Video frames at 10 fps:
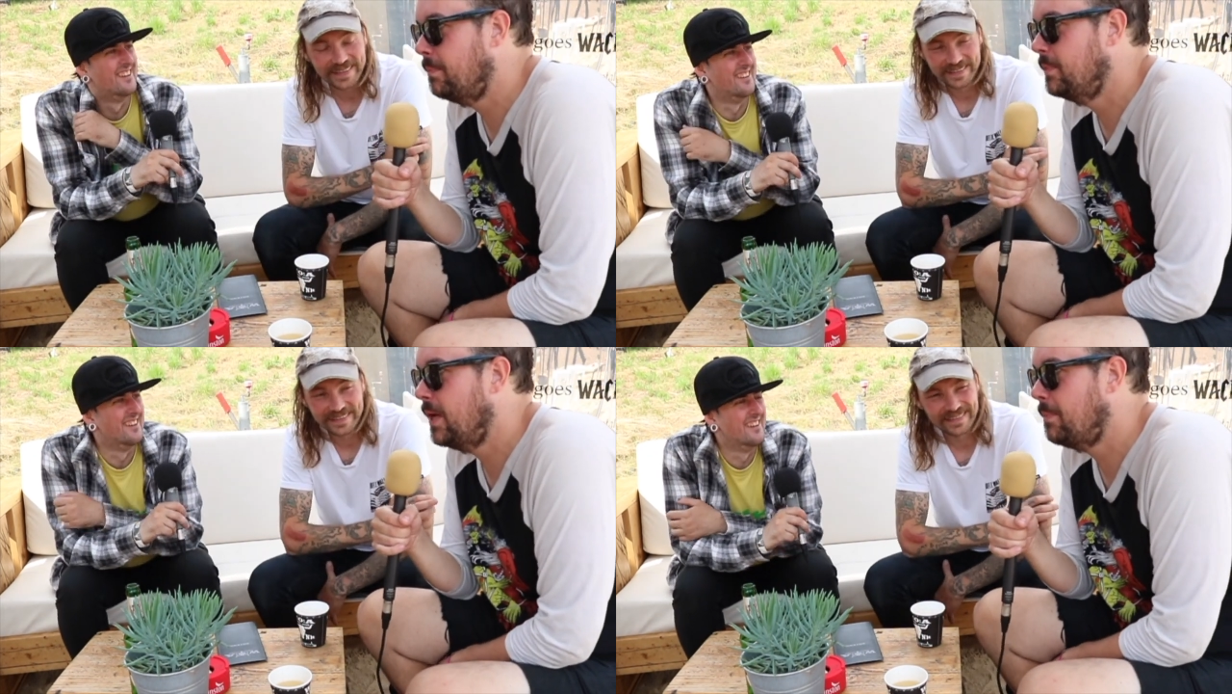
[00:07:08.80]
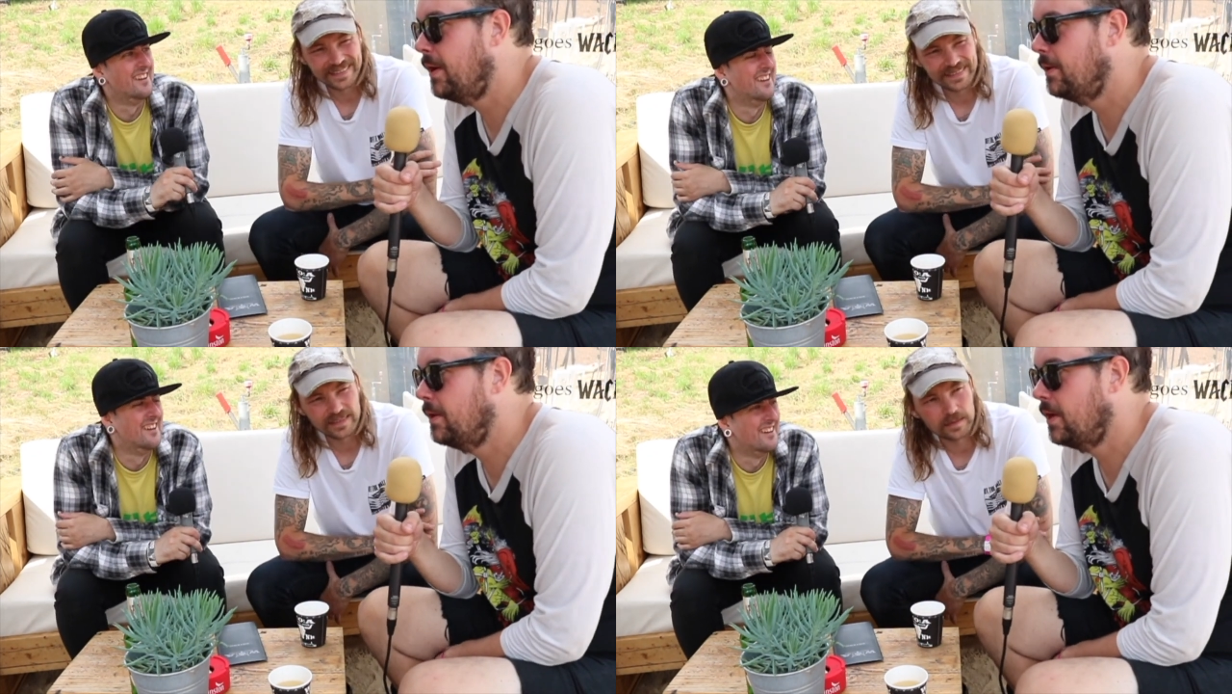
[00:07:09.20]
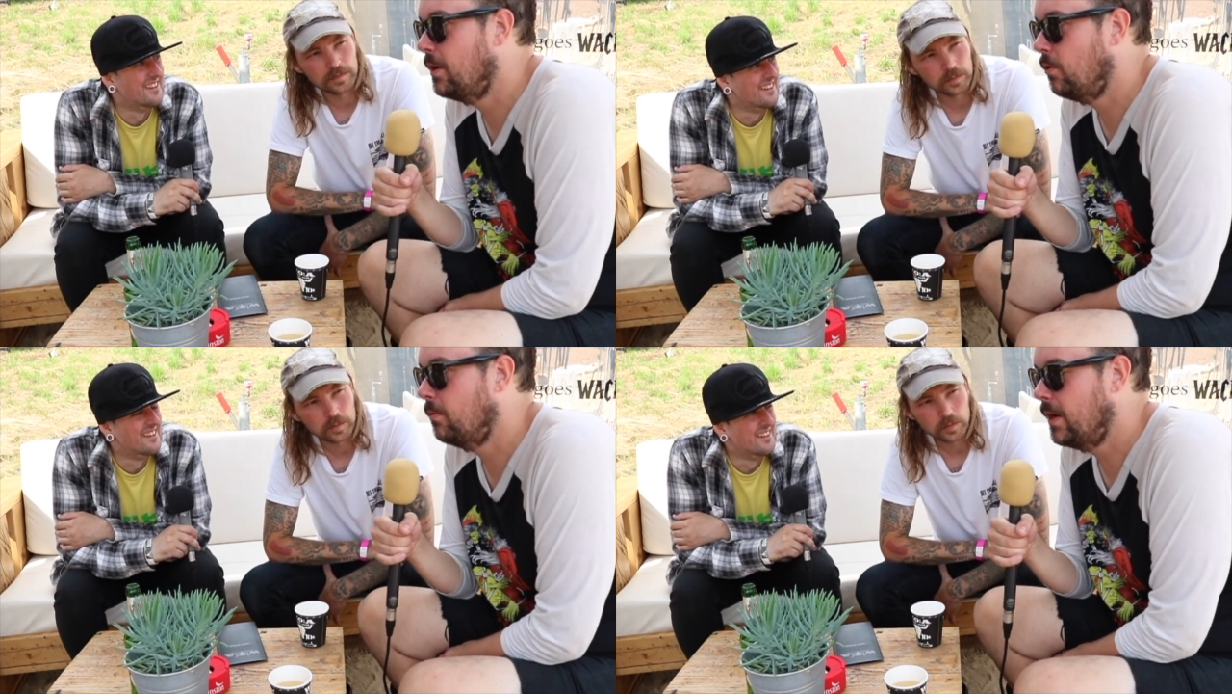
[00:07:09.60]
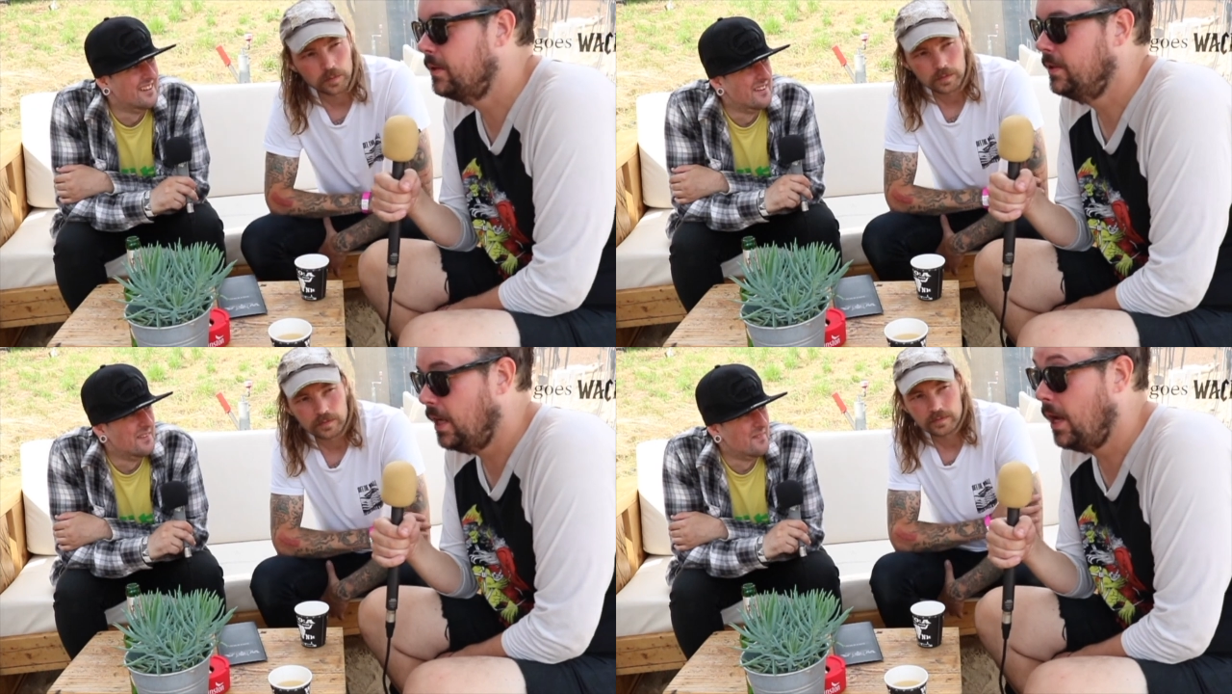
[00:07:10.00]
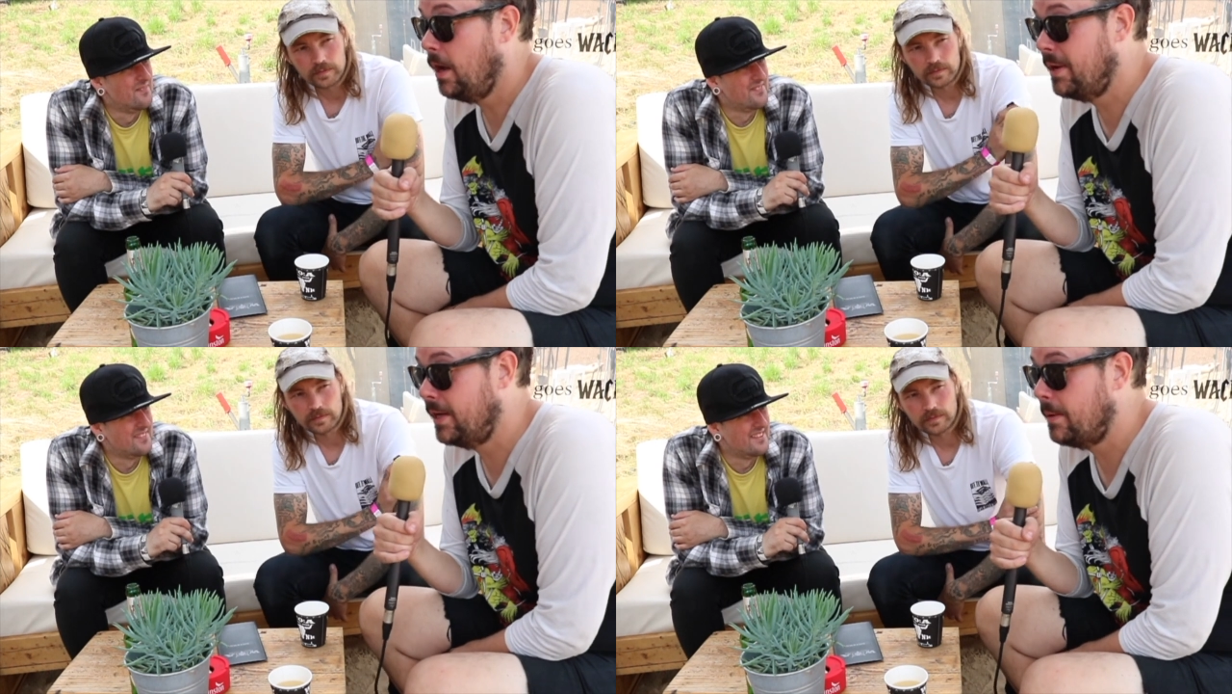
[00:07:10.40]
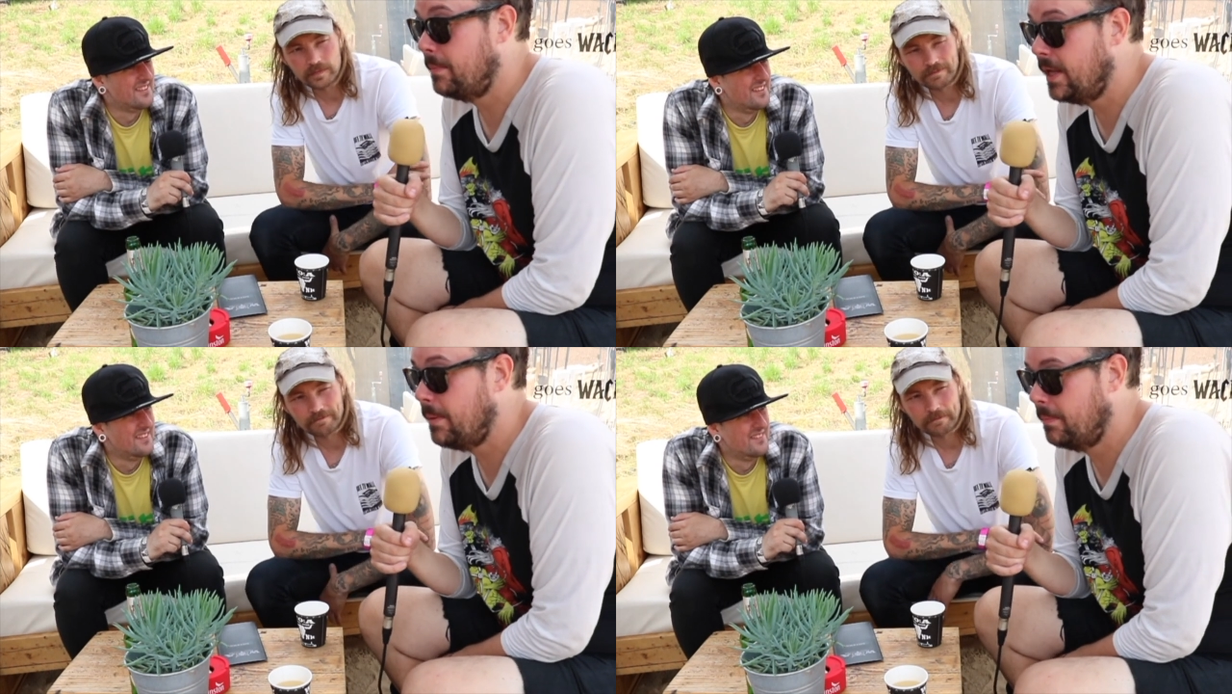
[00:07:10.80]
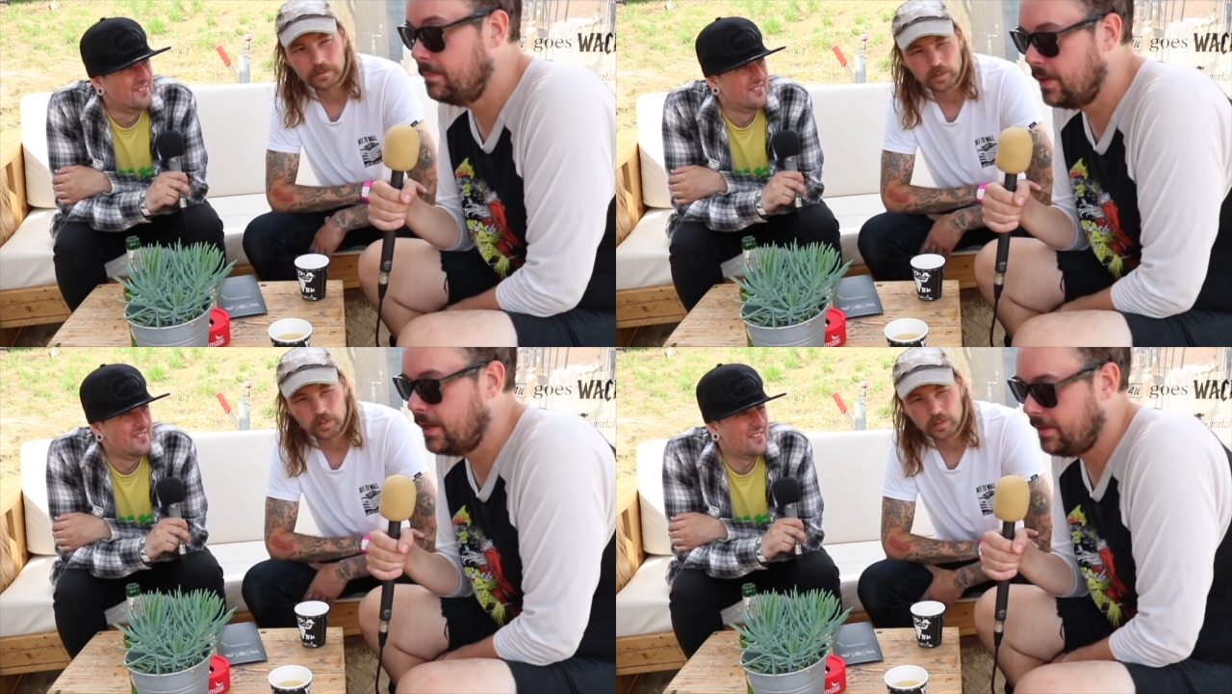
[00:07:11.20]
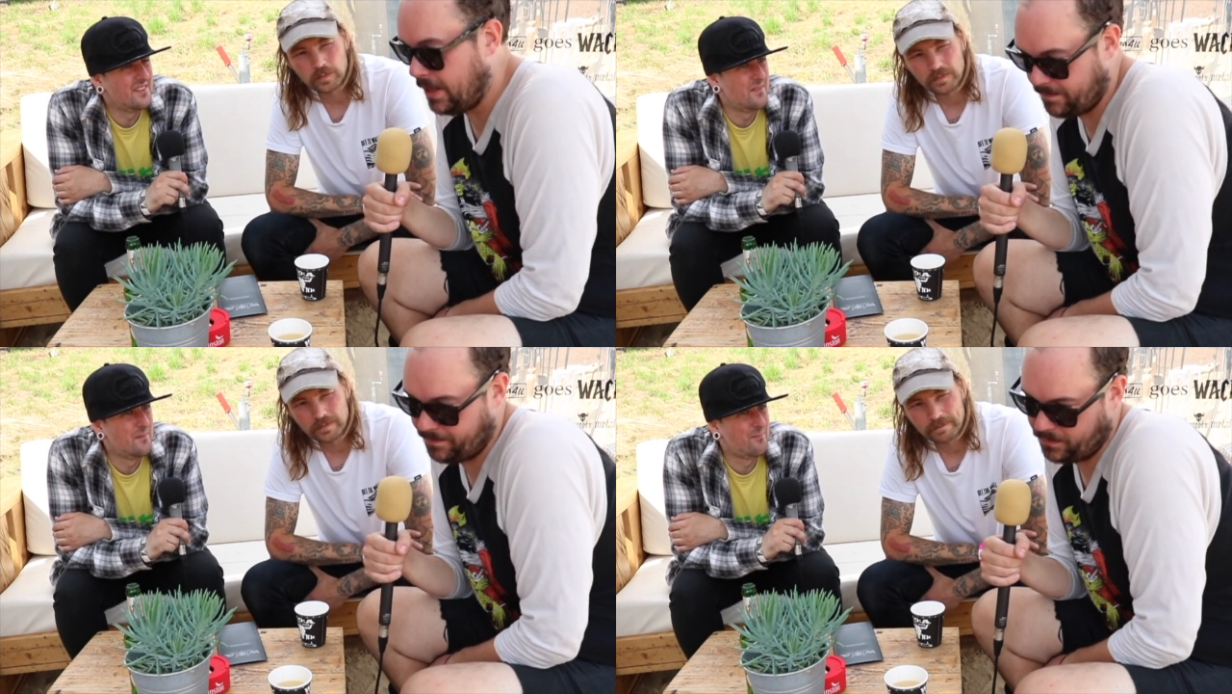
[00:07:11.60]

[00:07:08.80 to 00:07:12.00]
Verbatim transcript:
Speaker 1: they pay uh, all right. I mean, they, they, they yeah